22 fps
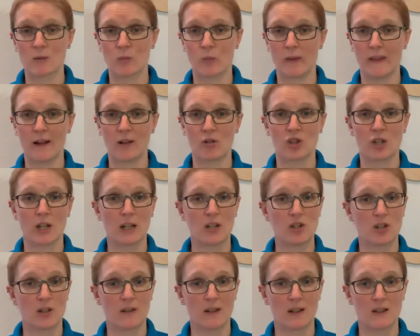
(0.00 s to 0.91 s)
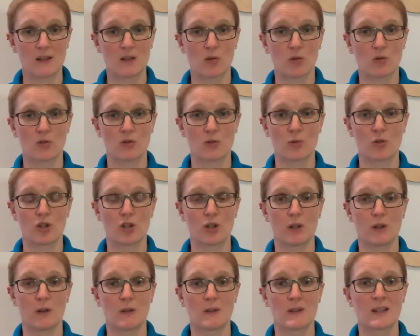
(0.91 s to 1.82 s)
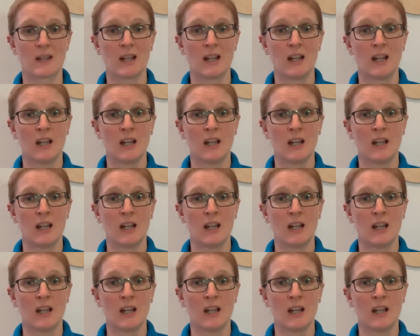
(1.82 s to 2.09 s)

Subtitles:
without changing their socks or shoes,